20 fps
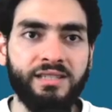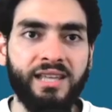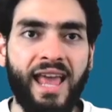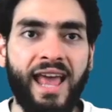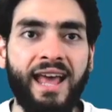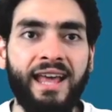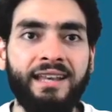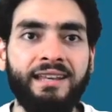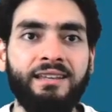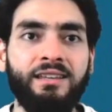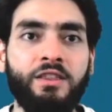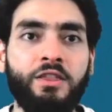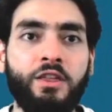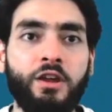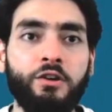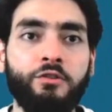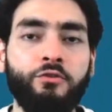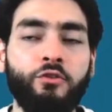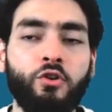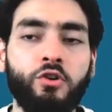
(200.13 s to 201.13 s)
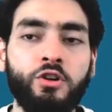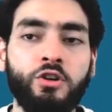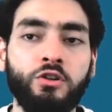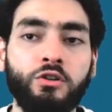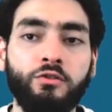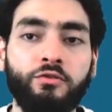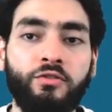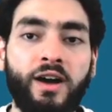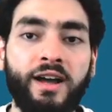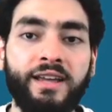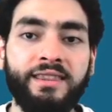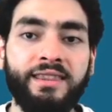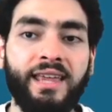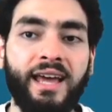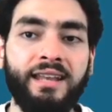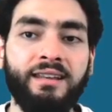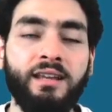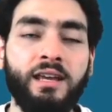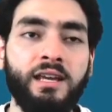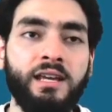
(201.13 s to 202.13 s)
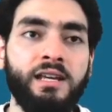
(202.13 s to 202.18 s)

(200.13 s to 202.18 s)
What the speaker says: and therefore you'll find that